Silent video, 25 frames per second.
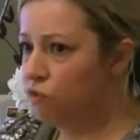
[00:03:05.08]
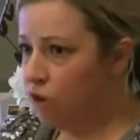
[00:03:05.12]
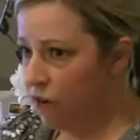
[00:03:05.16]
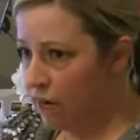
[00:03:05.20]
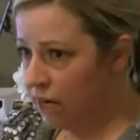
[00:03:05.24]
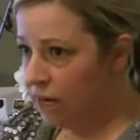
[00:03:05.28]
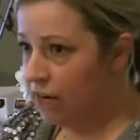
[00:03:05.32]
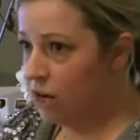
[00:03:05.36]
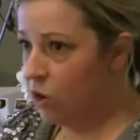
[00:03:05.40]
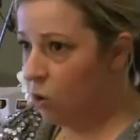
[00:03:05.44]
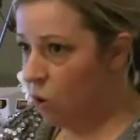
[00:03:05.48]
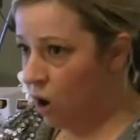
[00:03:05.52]

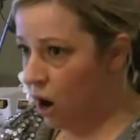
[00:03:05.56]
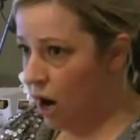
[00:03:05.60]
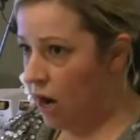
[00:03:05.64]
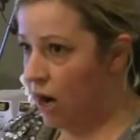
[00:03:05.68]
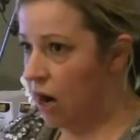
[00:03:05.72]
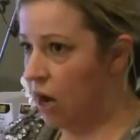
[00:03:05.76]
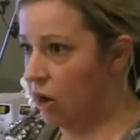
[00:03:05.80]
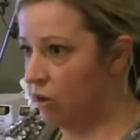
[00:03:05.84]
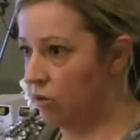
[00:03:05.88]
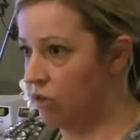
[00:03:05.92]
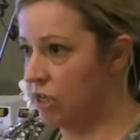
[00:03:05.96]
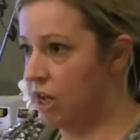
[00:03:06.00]
really quite
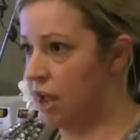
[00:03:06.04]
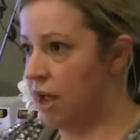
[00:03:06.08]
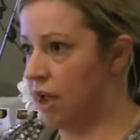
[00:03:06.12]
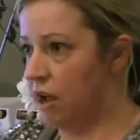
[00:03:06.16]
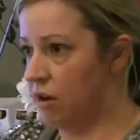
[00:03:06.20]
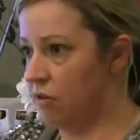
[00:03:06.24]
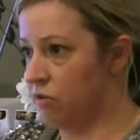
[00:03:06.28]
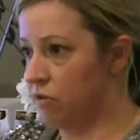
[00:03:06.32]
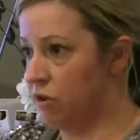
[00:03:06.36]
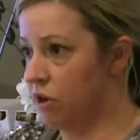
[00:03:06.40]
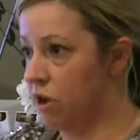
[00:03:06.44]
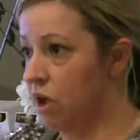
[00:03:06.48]
low
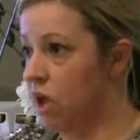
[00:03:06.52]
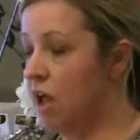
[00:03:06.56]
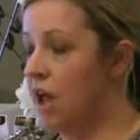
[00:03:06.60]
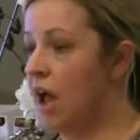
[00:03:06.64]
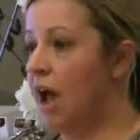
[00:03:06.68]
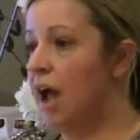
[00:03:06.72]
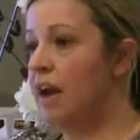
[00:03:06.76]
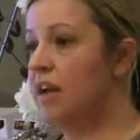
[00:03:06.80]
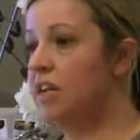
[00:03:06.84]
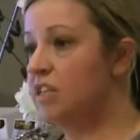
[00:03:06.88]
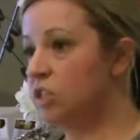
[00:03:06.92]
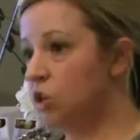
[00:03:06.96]
down
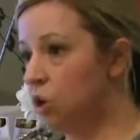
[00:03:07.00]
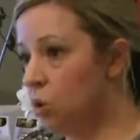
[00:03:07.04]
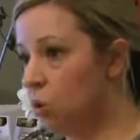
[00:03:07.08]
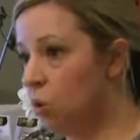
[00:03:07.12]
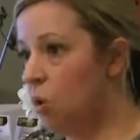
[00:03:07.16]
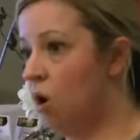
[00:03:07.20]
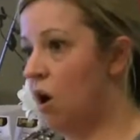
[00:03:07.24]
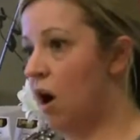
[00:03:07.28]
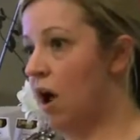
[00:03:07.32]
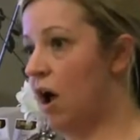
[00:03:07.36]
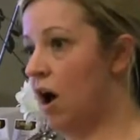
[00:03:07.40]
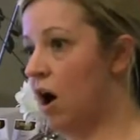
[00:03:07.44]
and it's
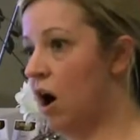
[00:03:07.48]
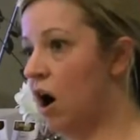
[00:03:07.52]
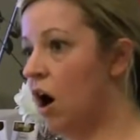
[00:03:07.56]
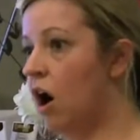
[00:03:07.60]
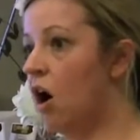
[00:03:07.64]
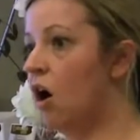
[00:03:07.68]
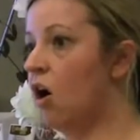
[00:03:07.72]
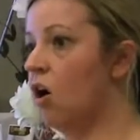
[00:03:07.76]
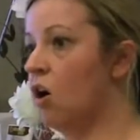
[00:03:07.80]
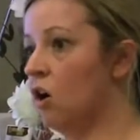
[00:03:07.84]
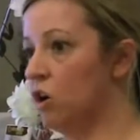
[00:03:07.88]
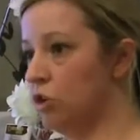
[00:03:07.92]
quite a
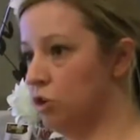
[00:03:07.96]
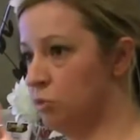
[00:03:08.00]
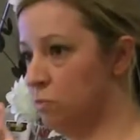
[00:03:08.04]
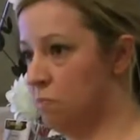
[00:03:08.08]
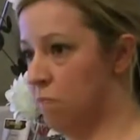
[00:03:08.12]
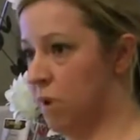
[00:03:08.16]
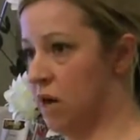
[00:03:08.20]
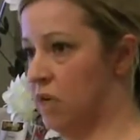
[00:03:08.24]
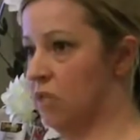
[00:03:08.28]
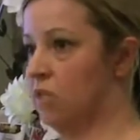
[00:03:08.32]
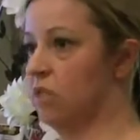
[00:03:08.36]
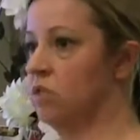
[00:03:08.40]
hard
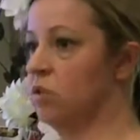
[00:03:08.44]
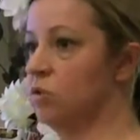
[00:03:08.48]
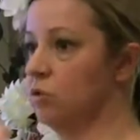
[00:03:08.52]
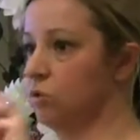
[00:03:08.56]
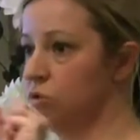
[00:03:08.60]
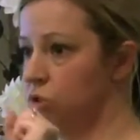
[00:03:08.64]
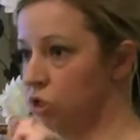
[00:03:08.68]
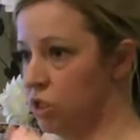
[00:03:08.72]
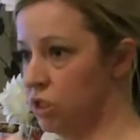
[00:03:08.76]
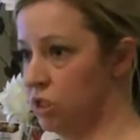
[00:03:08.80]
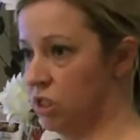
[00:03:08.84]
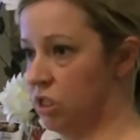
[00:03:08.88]

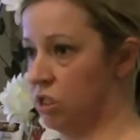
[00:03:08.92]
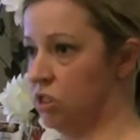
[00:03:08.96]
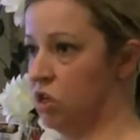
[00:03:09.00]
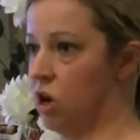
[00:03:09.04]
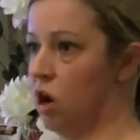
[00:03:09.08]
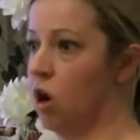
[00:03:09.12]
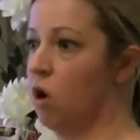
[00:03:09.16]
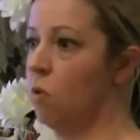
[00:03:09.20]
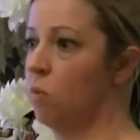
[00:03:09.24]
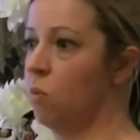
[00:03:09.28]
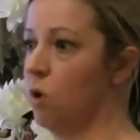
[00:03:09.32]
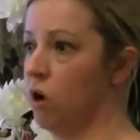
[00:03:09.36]
muscle to
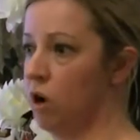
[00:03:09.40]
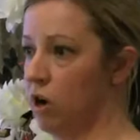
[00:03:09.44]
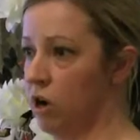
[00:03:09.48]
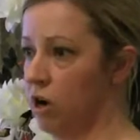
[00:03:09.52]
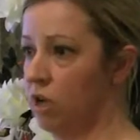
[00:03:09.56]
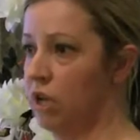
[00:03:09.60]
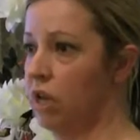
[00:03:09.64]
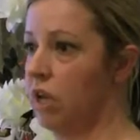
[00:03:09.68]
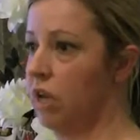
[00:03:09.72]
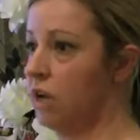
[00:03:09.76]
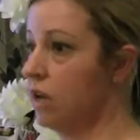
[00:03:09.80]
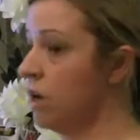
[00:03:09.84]
start
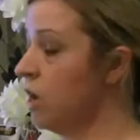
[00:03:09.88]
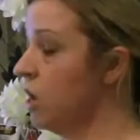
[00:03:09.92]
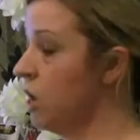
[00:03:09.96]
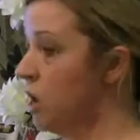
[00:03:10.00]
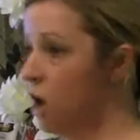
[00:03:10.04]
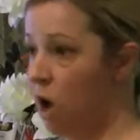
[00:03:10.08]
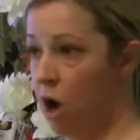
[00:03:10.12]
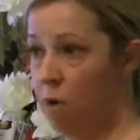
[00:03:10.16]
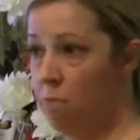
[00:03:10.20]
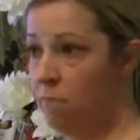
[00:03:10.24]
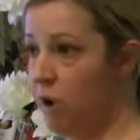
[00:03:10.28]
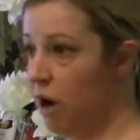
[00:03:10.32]
working
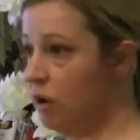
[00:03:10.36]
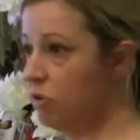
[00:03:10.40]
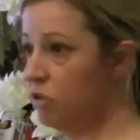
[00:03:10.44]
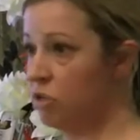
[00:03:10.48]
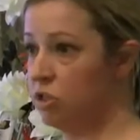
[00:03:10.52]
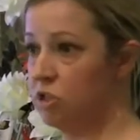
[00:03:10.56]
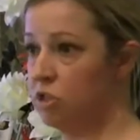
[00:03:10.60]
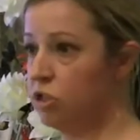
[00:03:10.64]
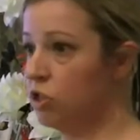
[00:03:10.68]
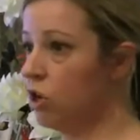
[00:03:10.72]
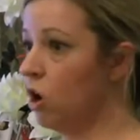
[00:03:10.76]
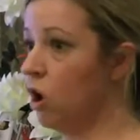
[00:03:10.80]
and most
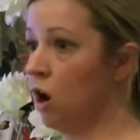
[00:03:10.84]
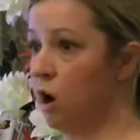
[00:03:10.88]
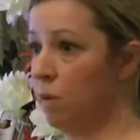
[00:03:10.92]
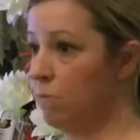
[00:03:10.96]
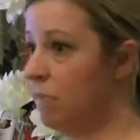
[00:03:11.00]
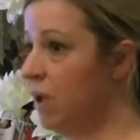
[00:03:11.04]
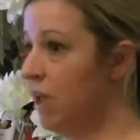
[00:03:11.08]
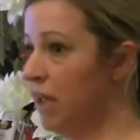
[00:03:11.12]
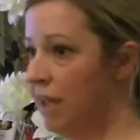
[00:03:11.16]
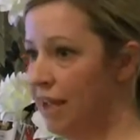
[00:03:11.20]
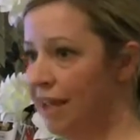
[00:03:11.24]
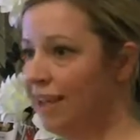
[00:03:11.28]
of the
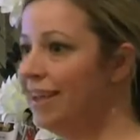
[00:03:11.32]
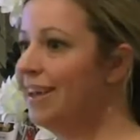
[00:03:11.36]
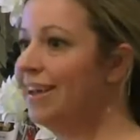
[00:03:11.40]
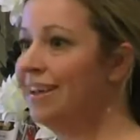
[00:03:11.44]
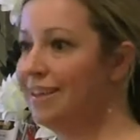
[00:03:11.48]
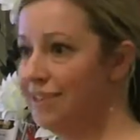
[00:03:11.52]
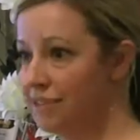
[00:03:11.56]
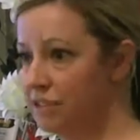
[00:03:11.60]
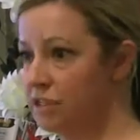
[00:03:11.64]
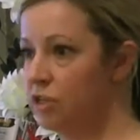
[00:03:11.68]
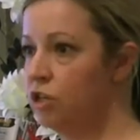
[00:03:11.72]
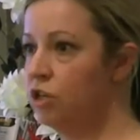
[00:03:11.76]
time it
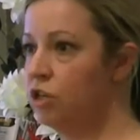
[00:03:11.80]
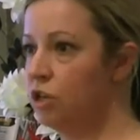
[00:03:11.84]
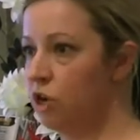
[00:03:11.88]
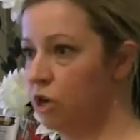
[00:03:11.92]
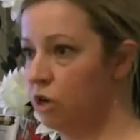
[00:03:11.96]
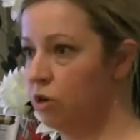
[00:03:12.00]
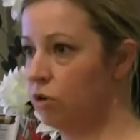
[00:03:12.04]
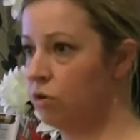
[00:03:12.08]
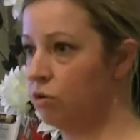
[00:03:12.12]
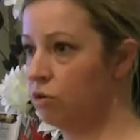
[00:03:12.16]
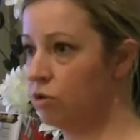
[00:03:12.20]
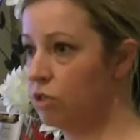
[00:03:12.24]
isn't
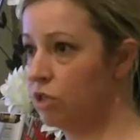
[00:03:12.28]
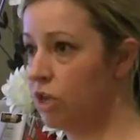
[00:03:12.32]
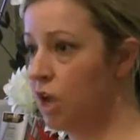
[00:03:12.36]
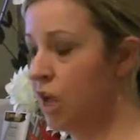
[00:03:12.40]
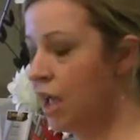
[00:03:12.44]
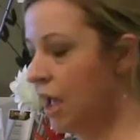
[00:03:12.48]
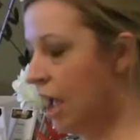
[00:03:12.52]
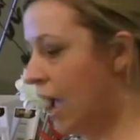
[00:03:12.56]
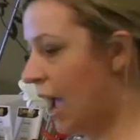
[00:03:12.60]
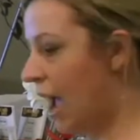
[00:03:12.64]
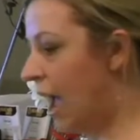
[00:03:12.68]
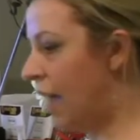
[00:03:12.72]
used
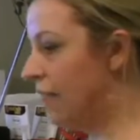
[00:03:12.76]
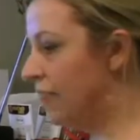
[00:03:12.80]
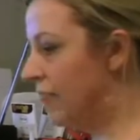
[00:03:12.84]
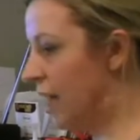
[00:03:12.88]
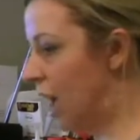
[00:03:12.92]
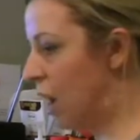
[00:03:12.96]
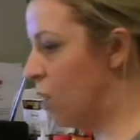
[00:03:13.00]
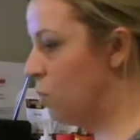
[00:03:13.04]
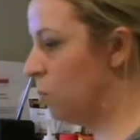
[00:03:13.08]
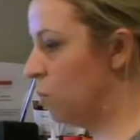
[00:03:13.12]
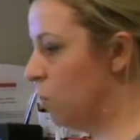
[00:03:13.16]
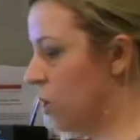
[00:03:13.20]
and
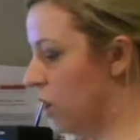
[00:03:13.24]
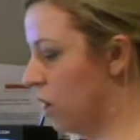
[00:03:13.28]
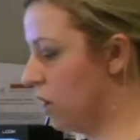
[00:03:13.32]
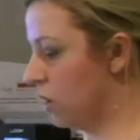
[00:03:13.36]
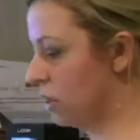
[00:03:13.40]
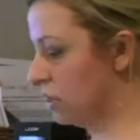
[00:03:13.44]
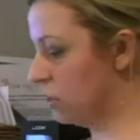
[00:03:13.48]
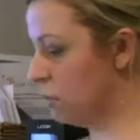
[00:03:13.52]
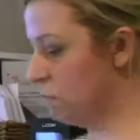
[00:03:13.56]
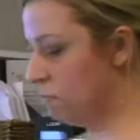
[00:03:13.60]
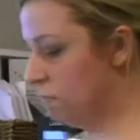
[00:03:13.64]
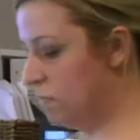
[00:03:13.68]
that
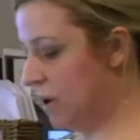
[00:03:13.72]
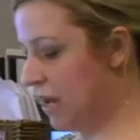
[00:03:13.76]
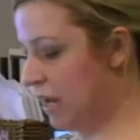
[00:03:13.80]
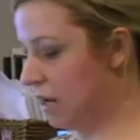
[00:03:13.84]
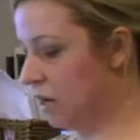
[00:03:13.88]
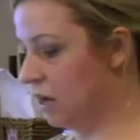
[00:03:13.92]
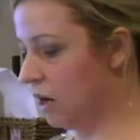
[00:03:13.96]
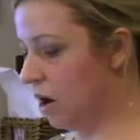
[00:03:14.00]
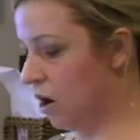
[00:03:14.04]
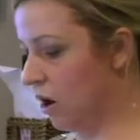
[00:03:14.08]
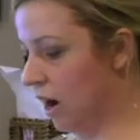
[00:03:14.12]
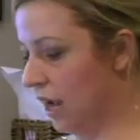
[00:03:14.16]
works a
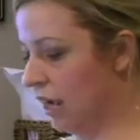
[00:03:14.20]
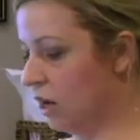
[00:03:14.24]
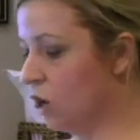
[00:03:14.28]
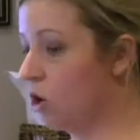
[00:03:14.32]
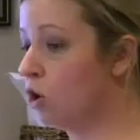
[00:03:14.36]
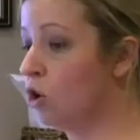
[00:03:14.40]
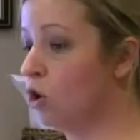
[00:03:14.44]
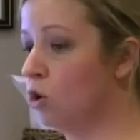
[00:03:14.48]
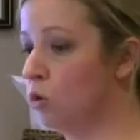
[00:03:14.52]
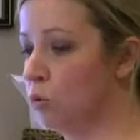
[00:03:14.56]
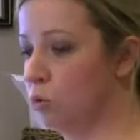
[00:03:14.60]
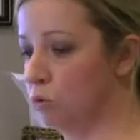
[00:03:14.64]
bit like a
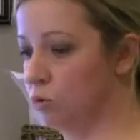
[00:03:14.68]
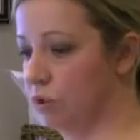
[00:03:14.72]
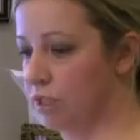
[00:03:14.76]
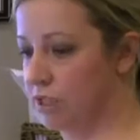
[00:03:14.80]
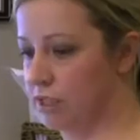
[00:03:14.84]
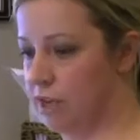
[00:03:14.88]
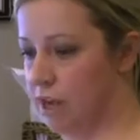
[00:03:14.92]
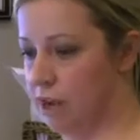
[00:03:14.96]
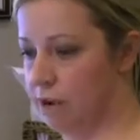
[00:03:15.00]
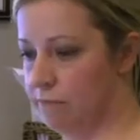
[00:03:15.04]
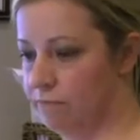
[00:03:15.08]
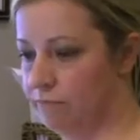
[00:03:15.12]

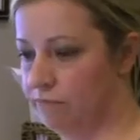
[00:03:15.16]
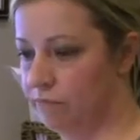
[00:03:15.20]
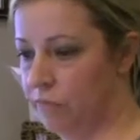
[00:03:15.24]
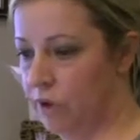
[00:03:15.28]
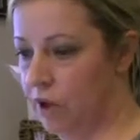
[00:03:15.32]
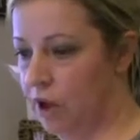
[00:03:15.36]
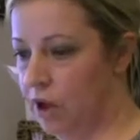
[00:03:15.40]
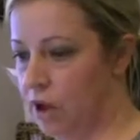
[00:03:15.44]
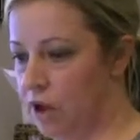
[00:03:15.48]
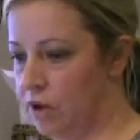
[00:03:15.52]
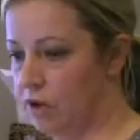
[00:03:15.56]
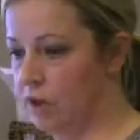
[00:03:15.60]
corset
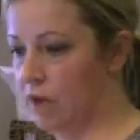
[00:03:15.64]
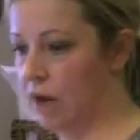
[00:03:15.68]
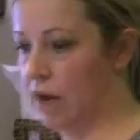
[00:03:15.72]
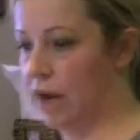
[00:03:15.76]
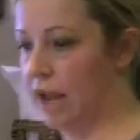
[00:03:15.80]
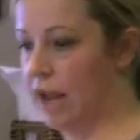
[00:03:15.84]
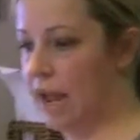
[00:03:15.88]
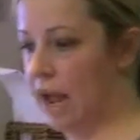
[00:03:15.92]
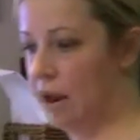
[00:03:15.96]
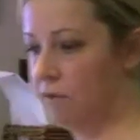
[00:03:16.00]
okay,